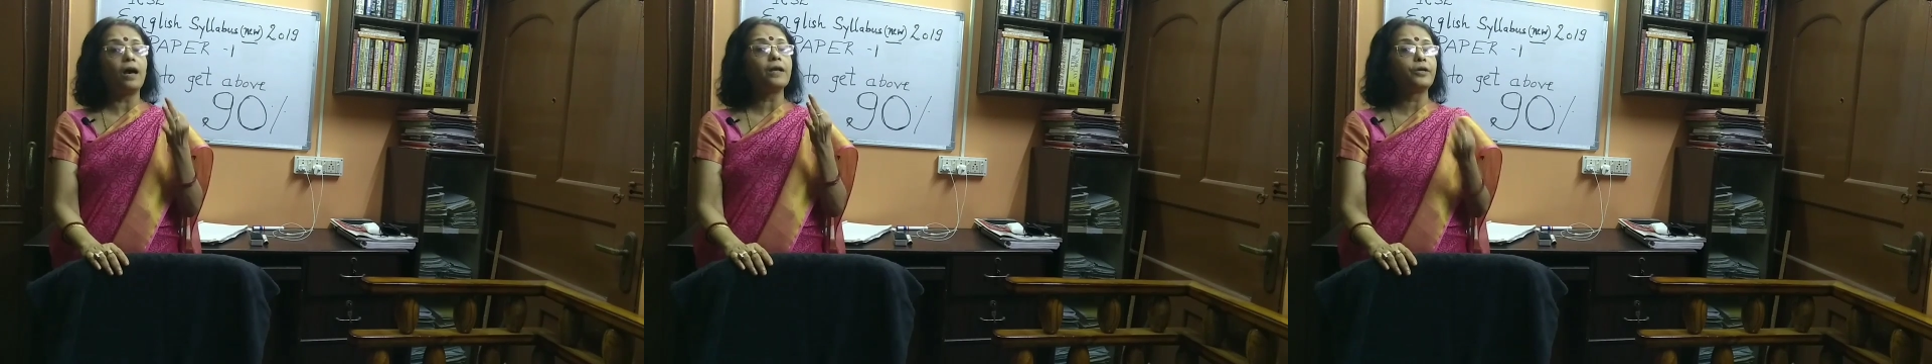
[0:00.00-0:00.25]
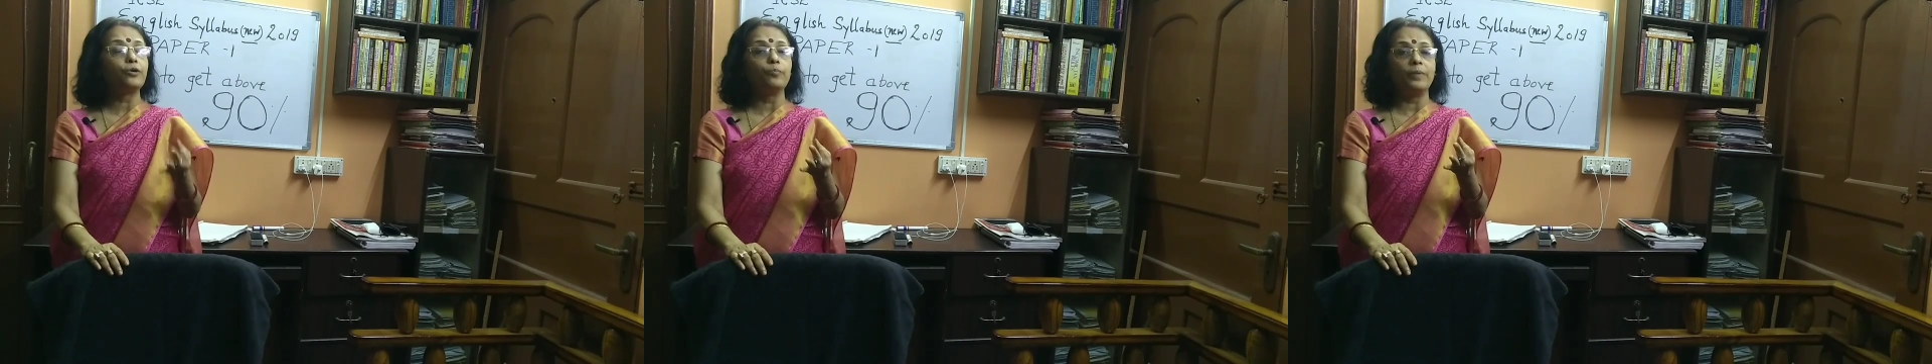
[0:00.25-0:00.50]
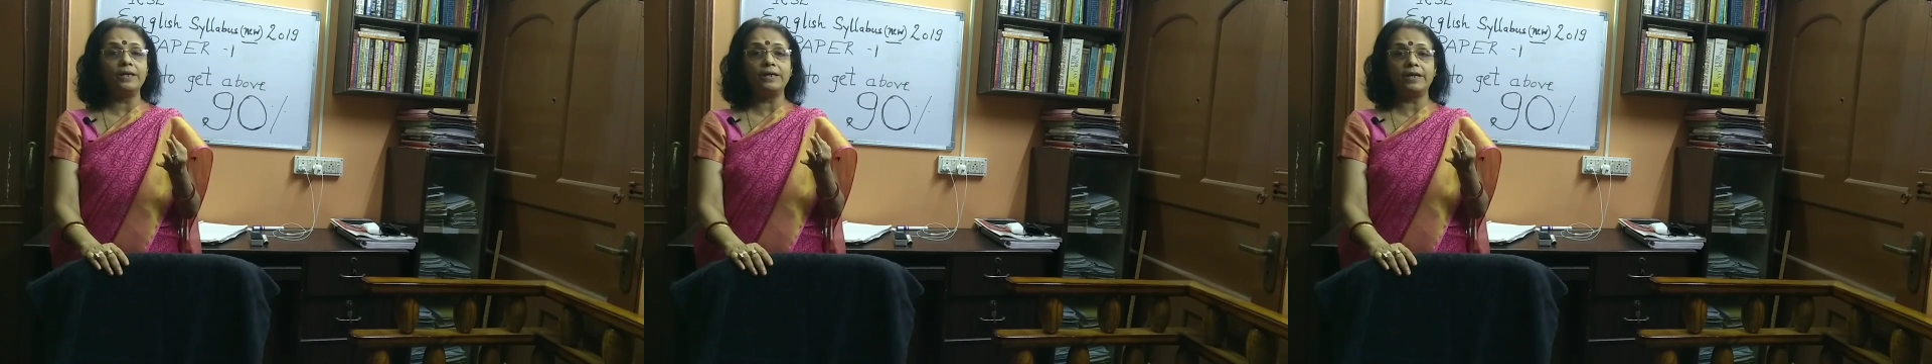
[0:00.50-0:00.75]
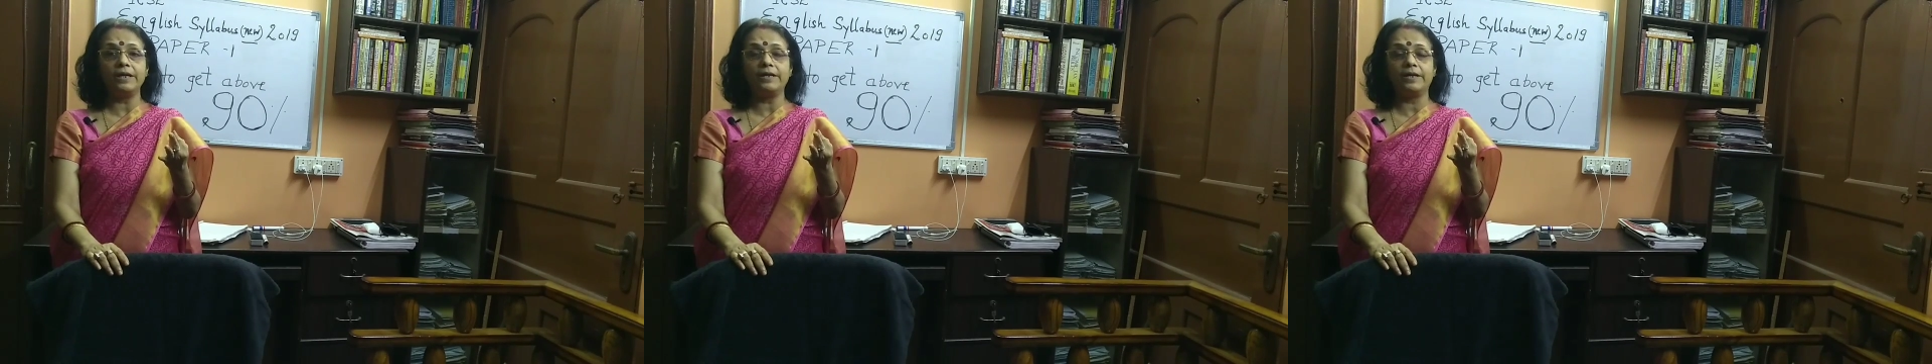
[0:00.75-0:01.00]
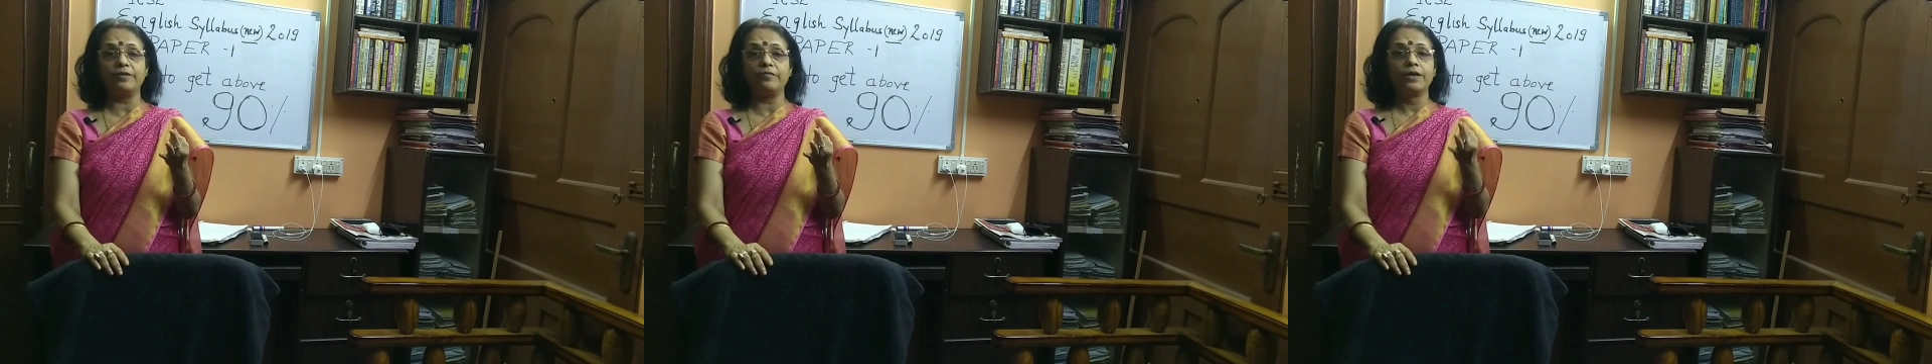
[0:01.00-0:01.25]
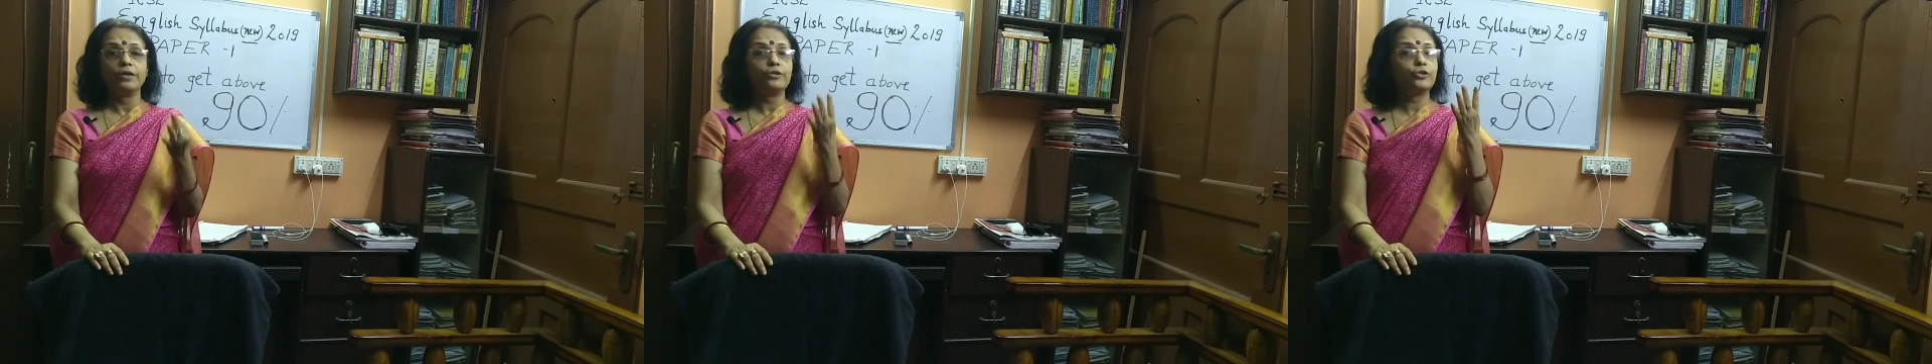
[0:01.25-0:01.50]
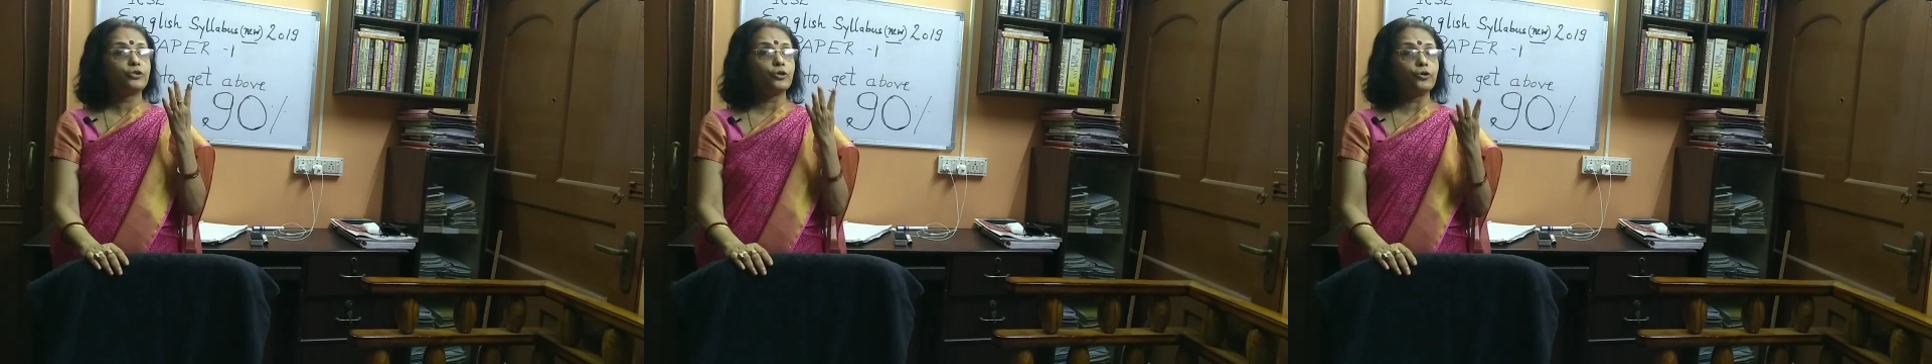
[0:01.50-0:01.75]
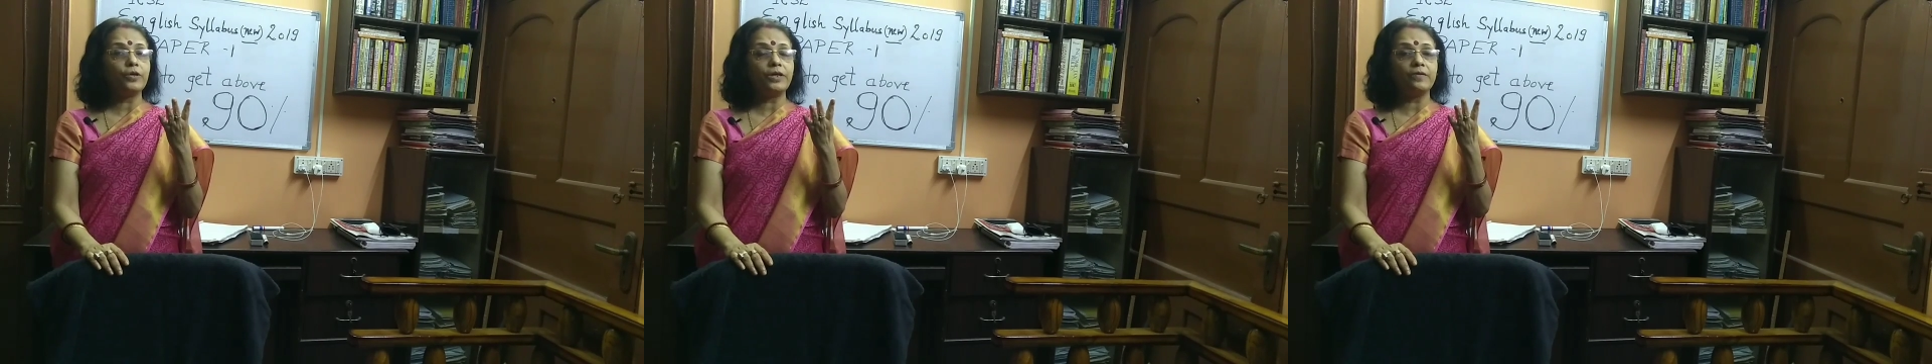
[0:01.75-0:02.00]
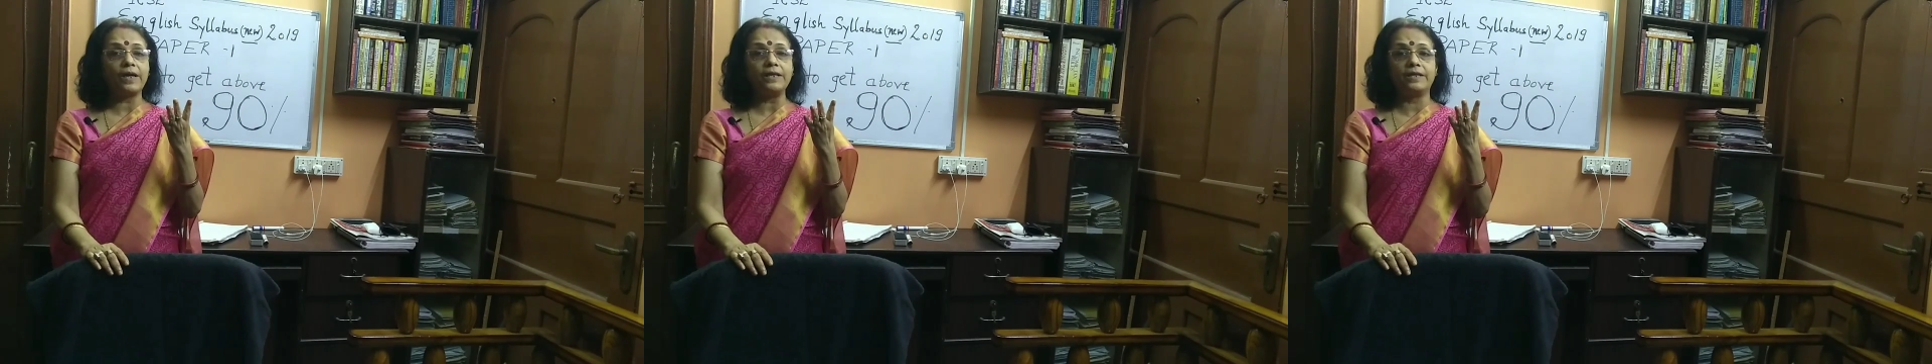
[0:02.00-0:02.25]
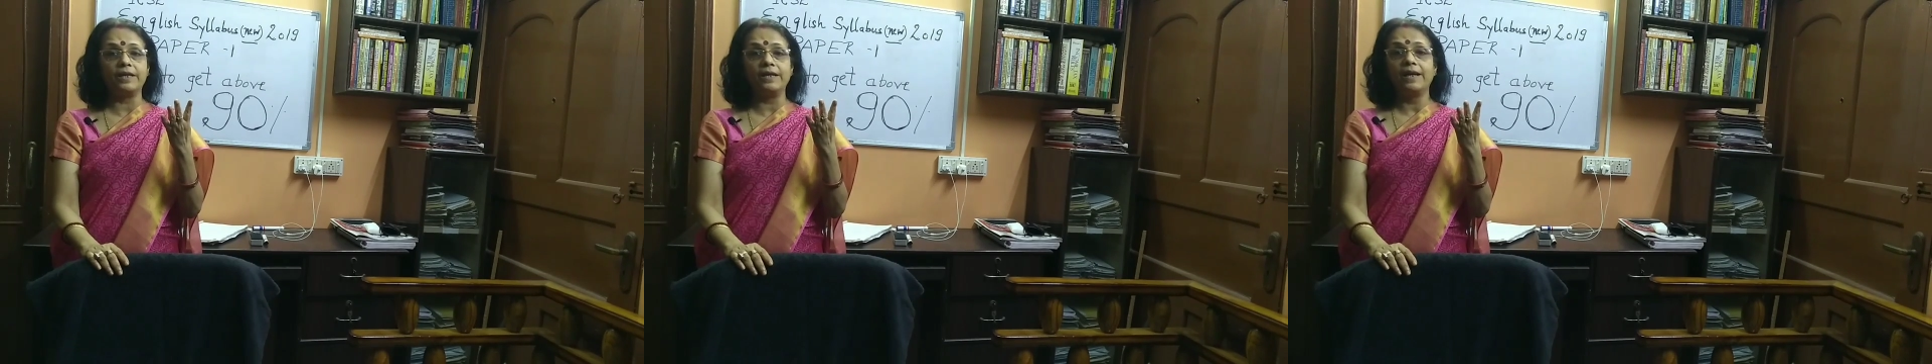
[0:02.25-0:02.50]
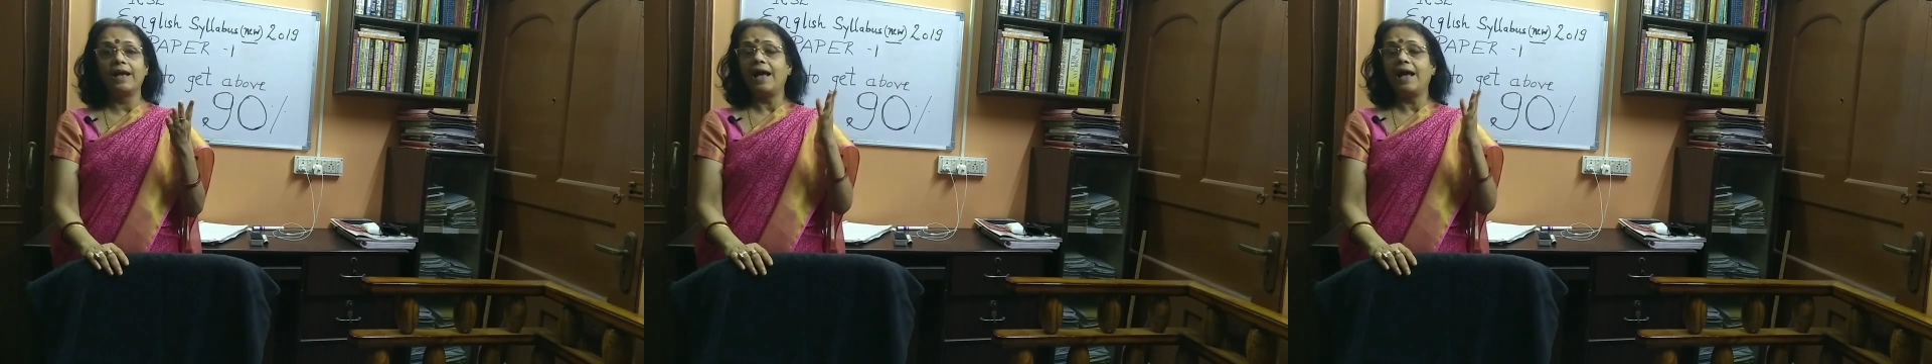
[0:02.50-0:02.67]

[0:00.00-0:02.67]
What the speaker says: argumentative, story writing